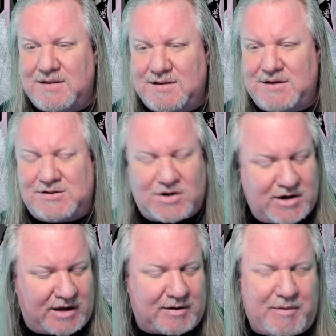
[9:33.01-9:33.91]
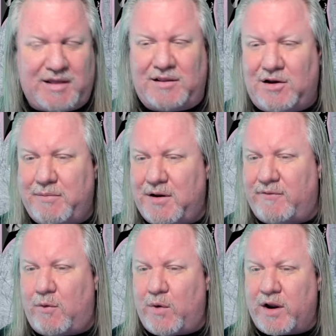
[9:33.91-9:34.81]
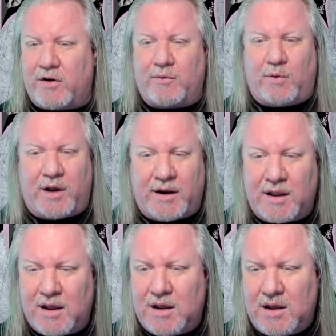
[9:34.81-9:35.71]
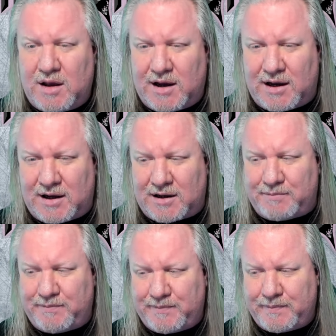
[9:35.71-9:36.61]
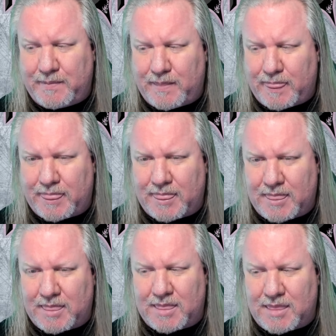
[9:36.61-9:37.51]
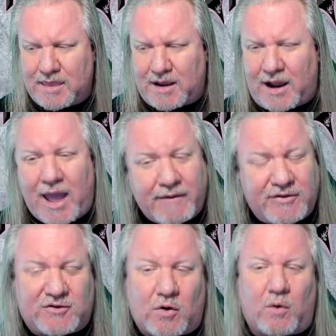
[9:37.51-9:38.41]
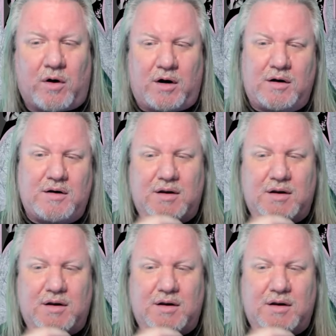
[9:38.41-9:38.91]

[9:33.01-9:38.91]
This turned out to be a little bit of a weird one. I have a score.